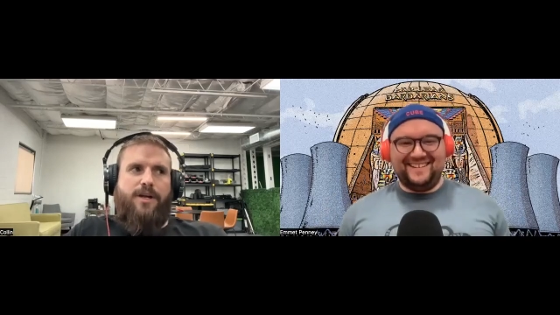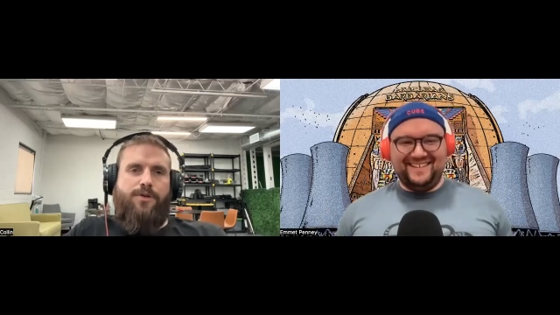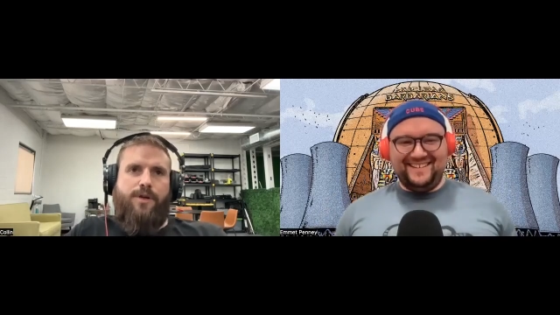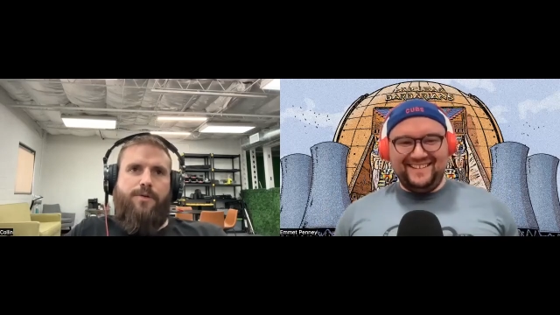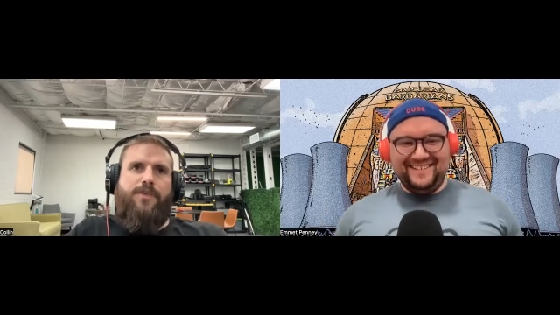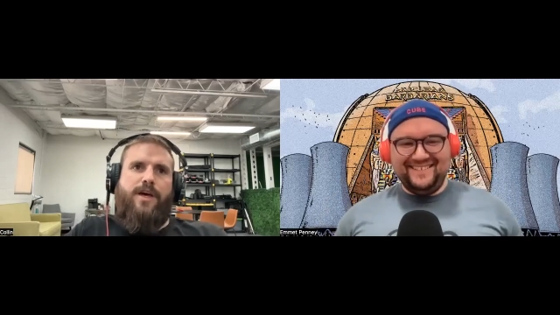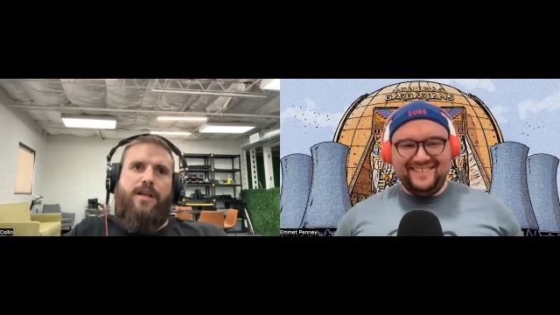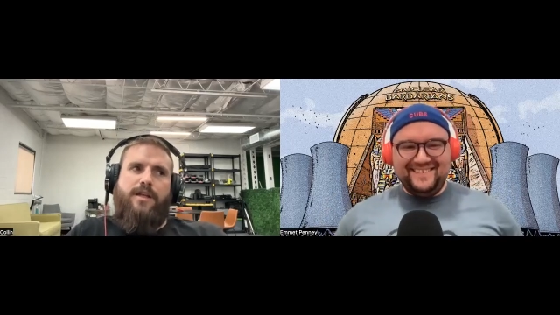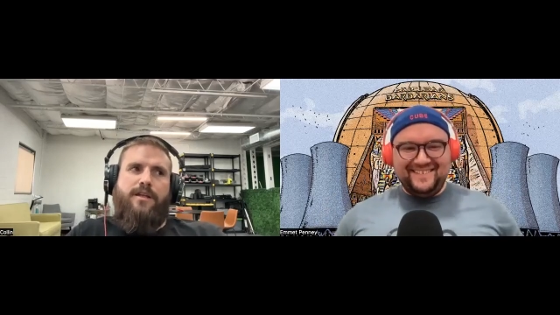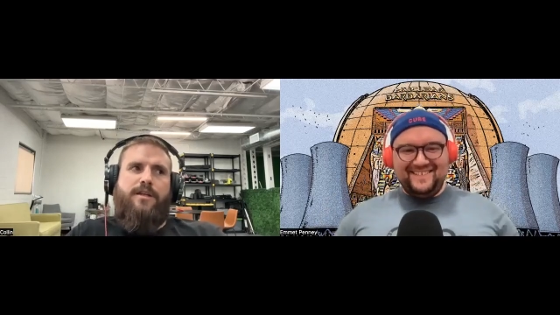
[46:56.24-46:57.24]
Speaker 1: agree with that.
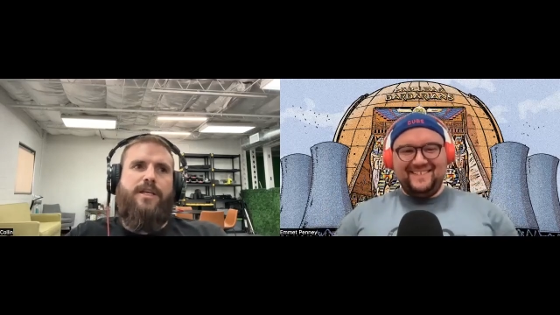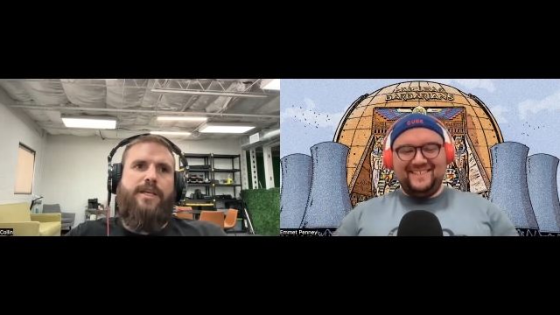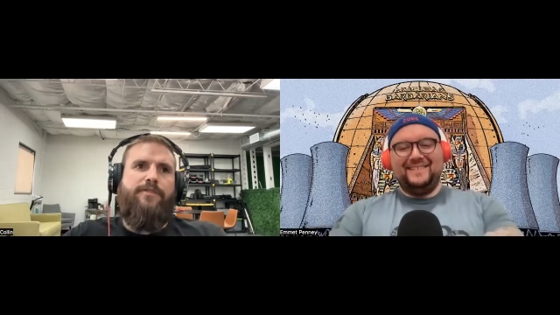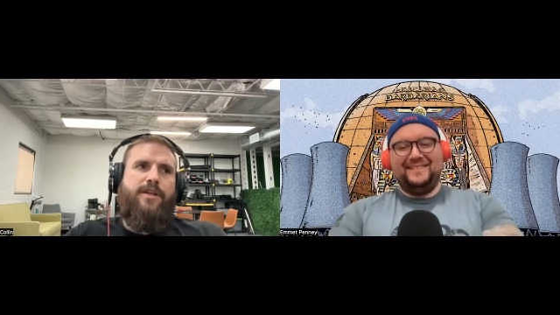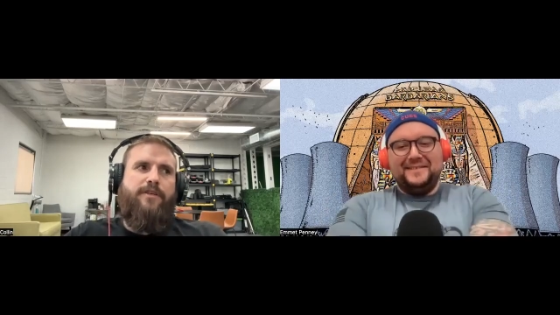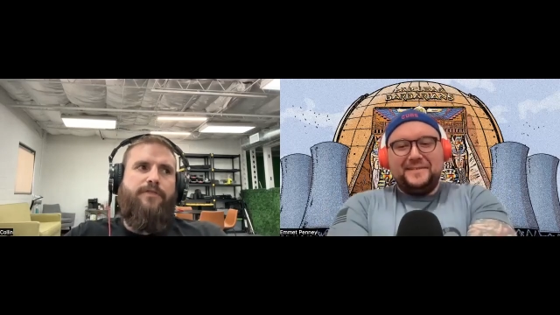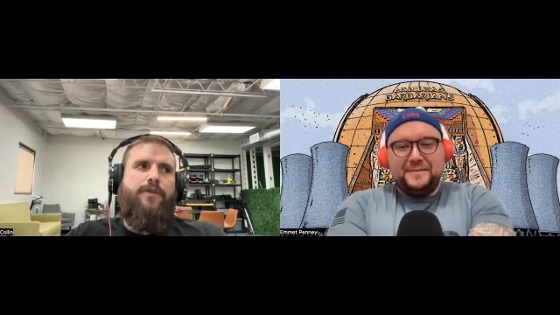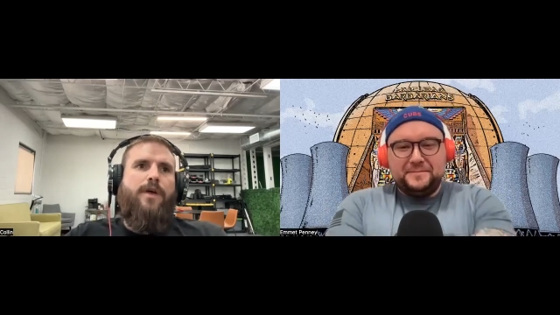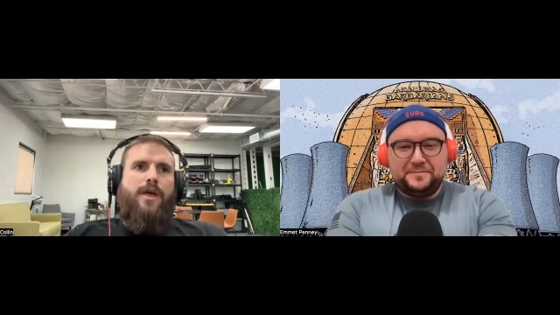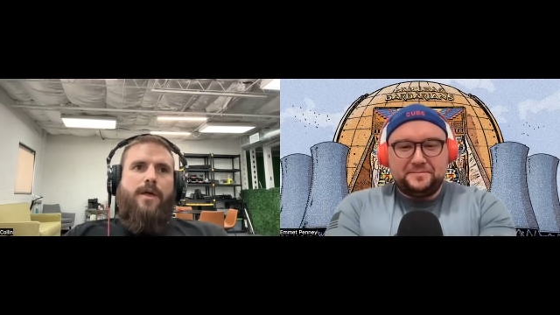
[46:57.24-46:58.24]
And even if
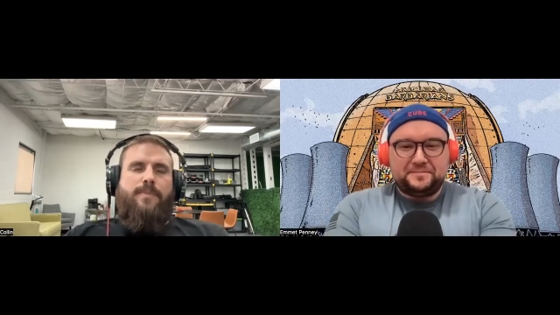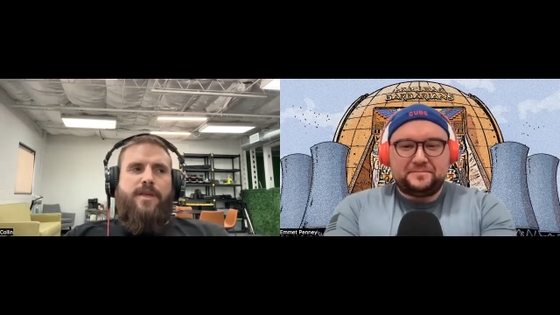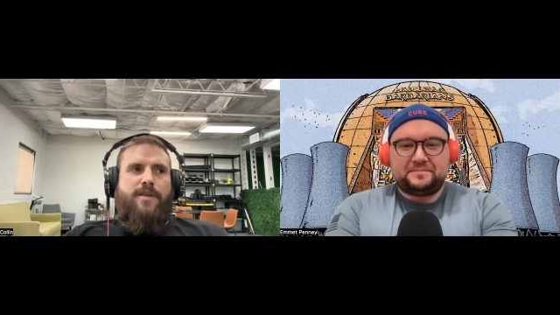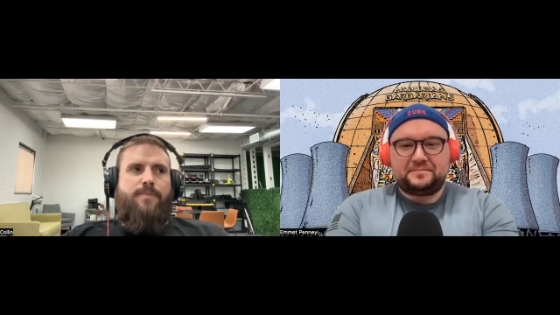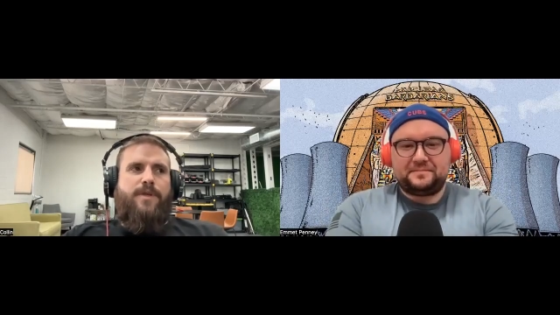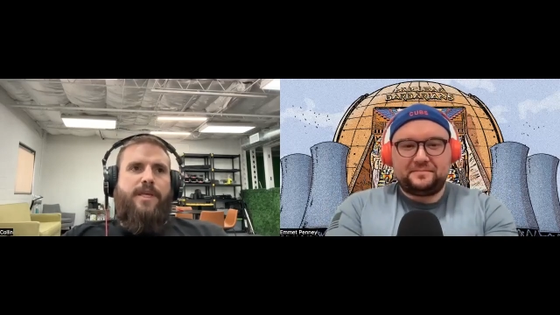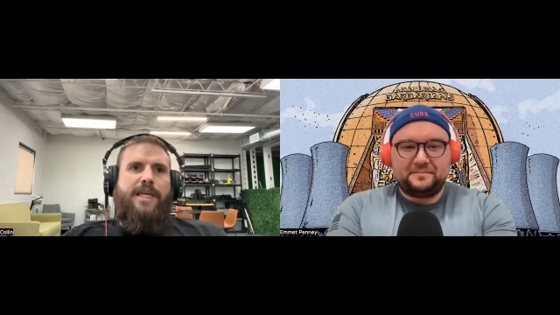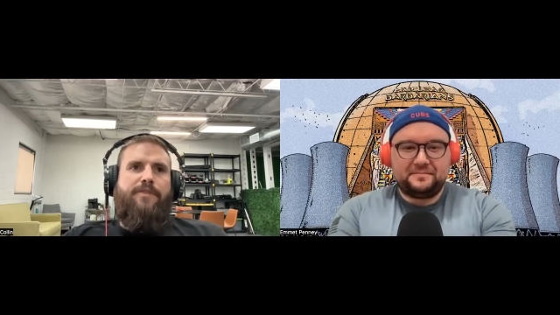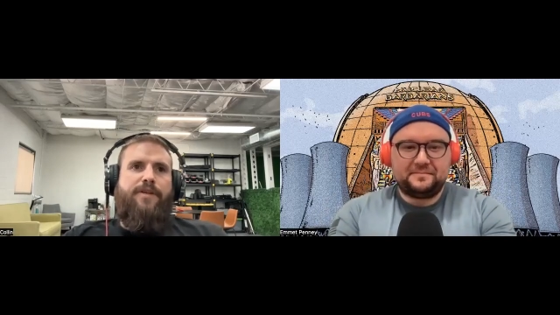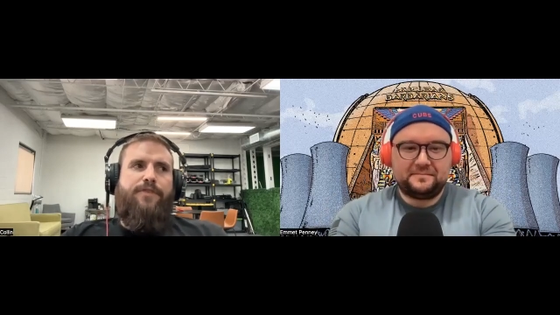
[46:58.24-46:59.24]

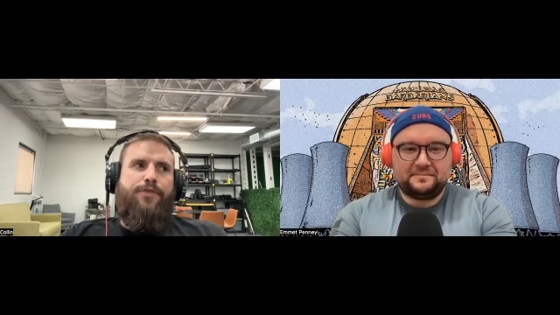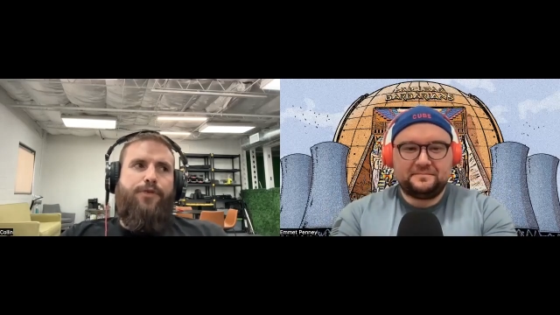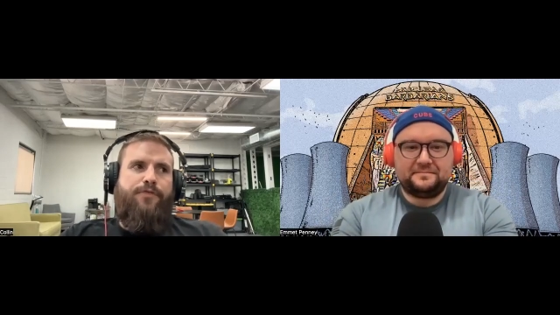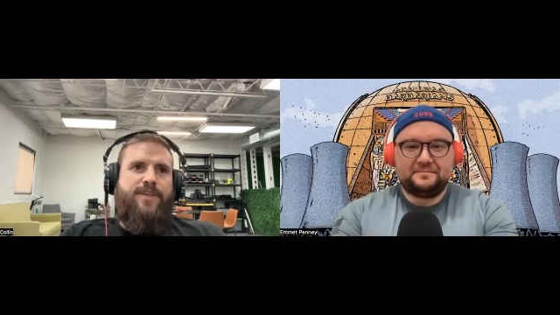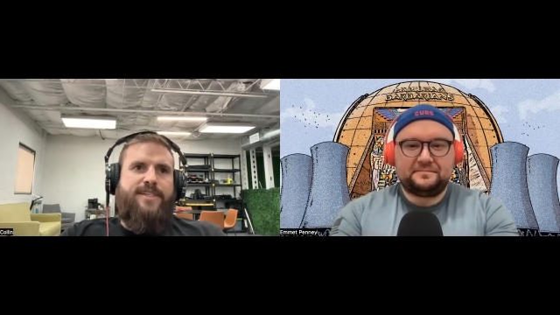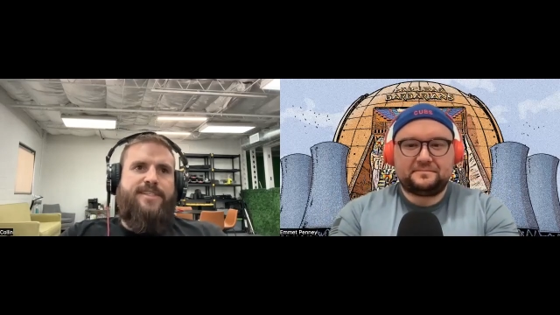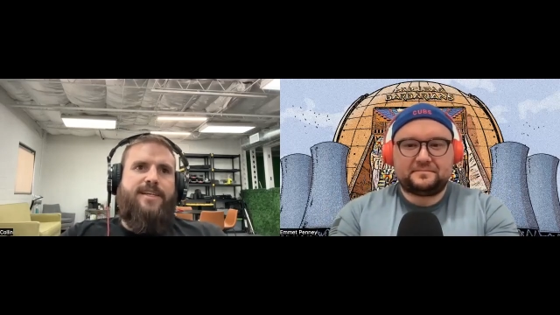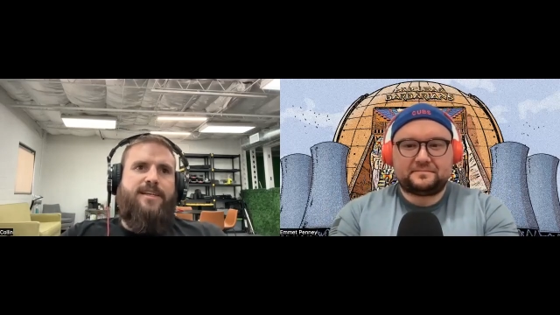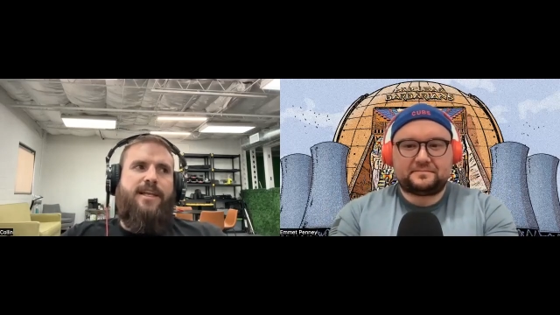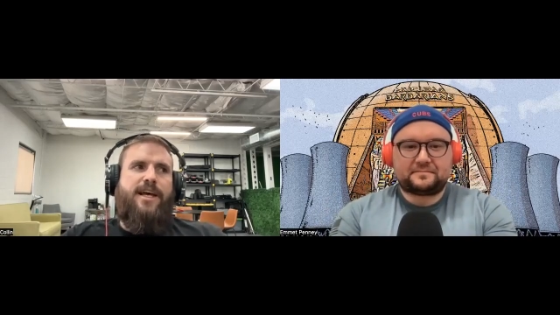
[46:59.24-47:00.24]
even if you threw physics
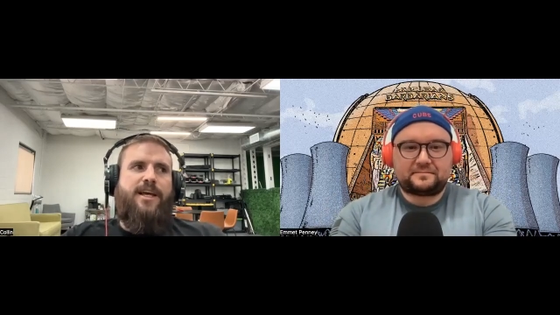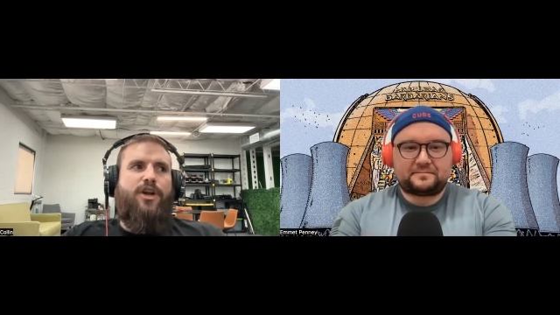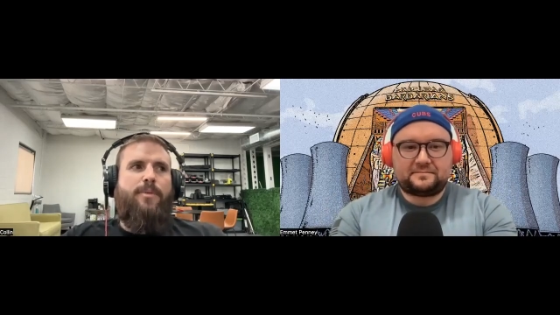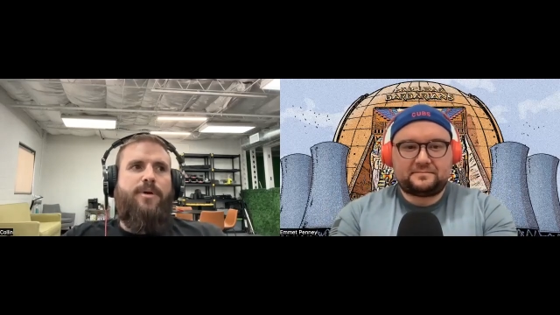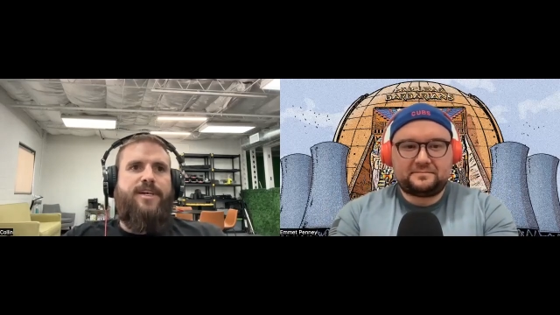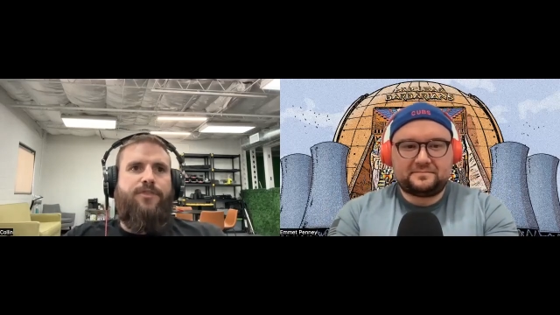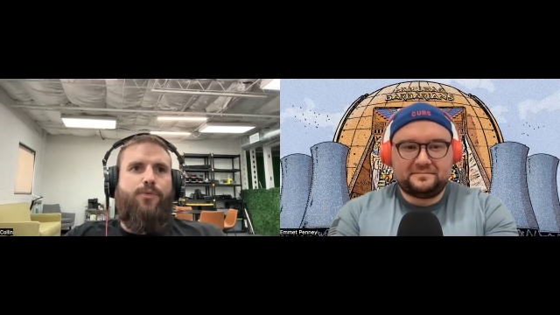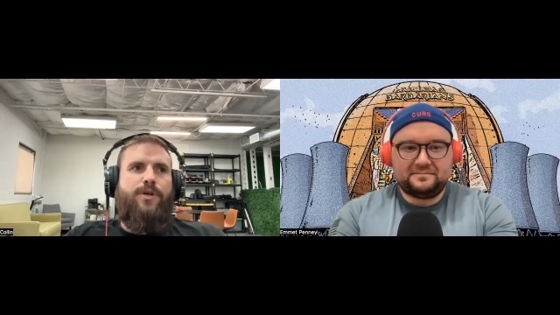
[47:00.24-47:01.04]
and economics out the